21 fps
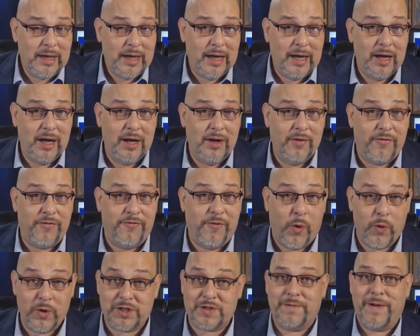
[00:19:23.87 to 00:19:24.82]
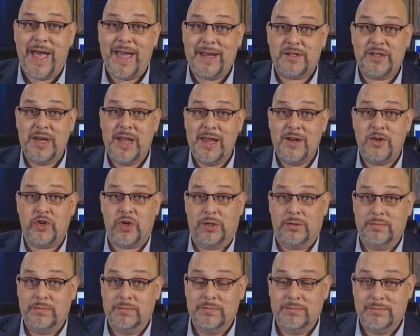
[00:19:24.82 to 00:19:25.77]
uh, forced vaccination
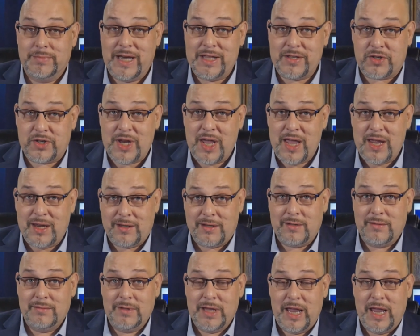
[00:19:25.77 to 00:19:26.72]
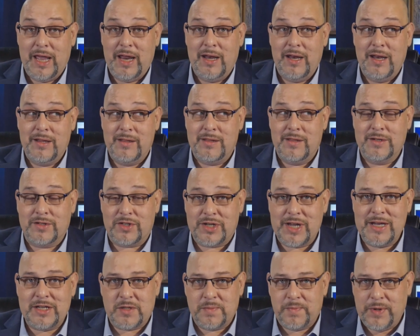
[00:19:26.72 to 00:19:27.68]
by the state and the
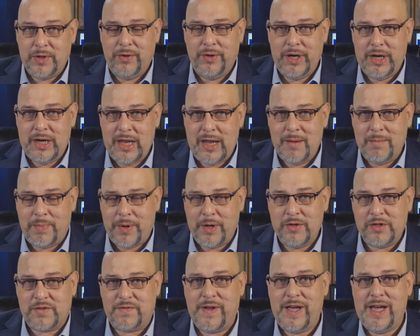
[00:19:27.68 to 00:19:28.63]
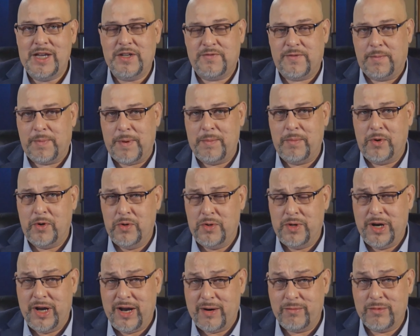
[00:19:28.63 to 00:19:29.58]
state's ability to impose fines for people who
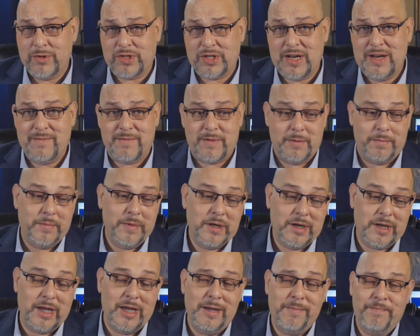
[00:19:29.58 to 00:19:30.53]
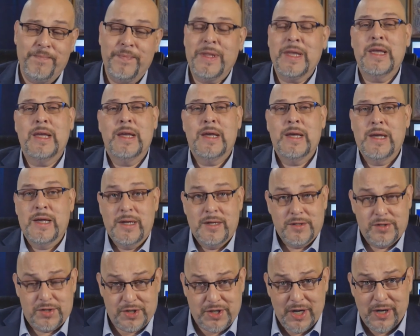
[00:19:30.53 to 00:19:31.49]
did not receive them. Okay.
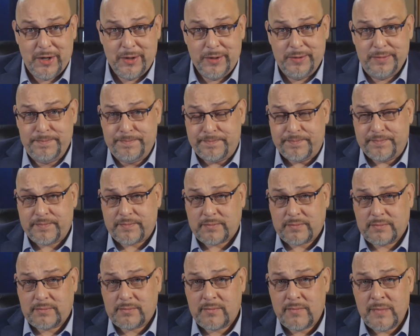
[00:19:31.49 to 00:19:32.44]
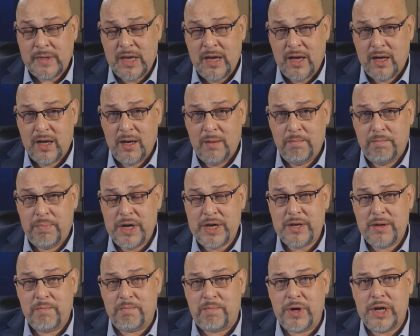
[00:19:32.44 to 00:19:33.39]
So, uh,
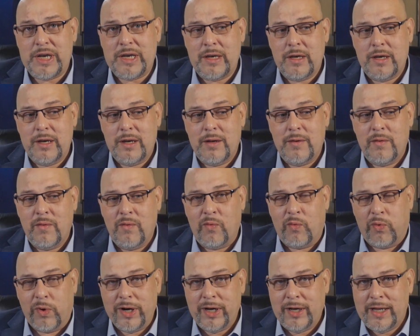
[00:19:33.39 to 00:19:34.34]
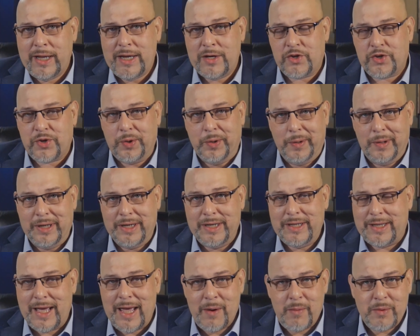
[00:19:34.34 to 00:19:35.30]
but, but really and truly,
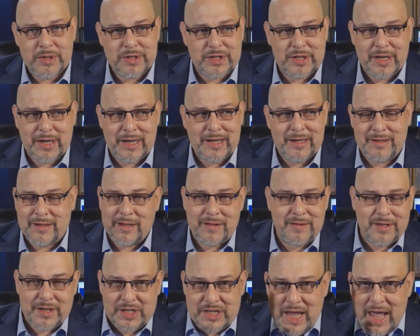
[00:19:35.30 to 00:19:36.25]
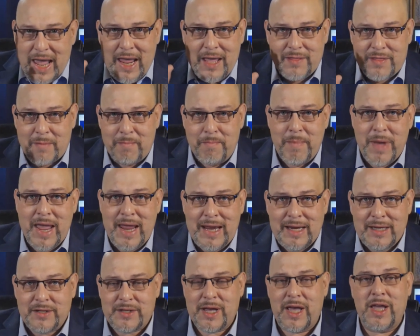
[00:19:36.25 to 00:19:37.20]
that was the, the, ta- the
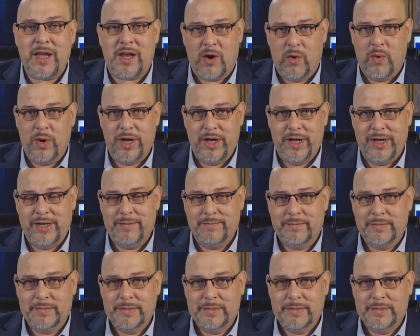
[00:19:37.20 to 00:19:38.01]
main takeaway